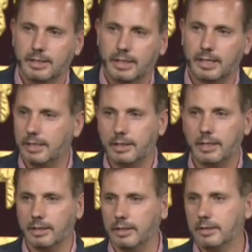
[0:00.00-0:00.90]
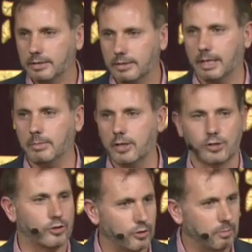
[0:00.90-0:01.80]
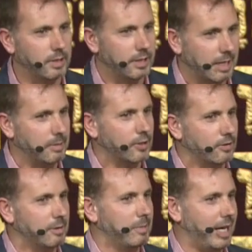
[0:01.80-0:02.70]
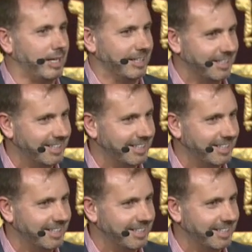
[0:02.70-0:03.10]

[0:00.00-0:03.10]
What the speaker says: And, you know, I'm not stupid. I'm a grown man.